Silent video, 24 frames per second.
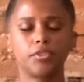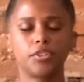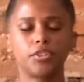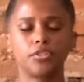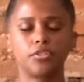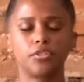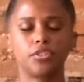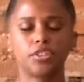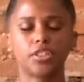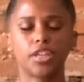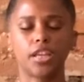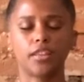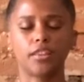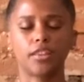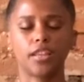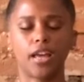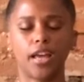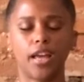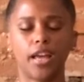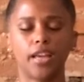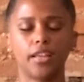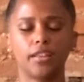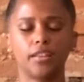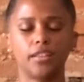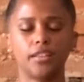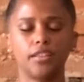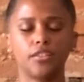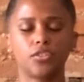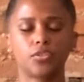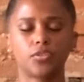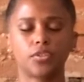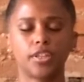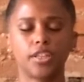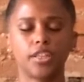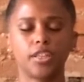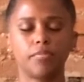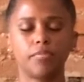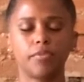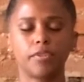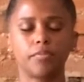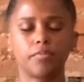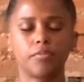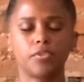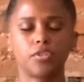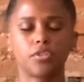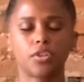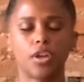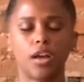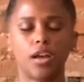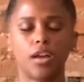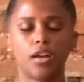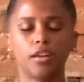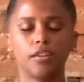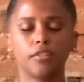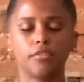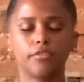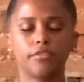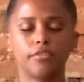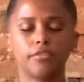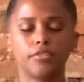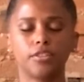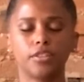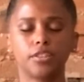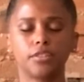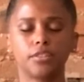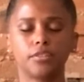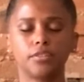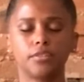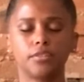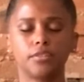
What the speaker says: to shut the eyelids or keep them soft.